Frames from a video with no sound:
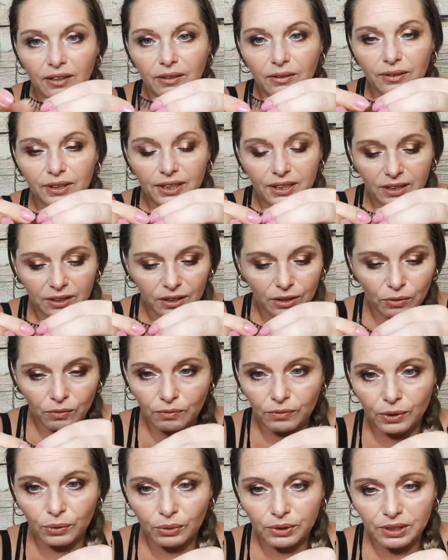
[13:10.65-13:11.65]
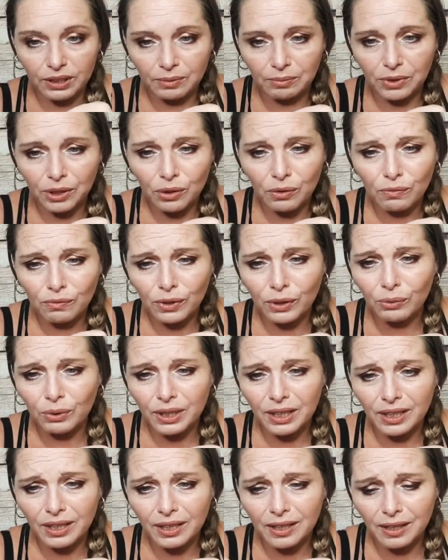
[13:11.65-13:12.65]
Oh, Lisa, don't ruin them. Don't
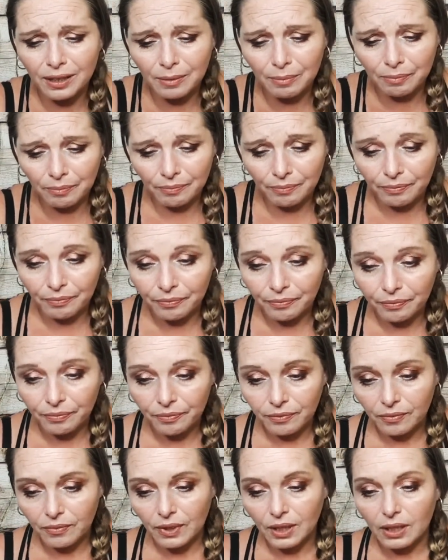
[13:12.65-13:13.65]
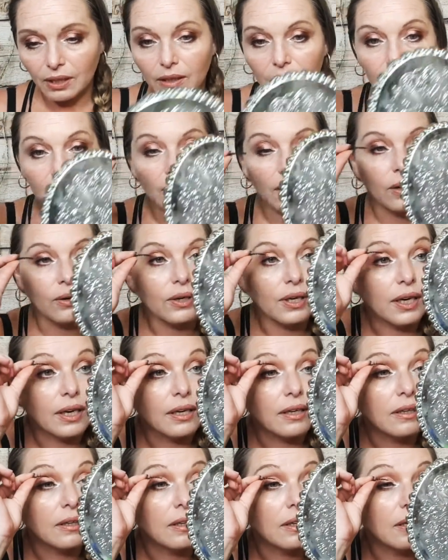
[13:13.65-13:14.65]
ruin them.
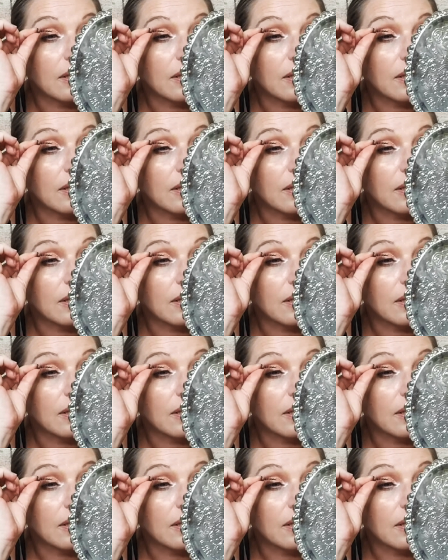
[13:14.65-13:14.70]
Okay.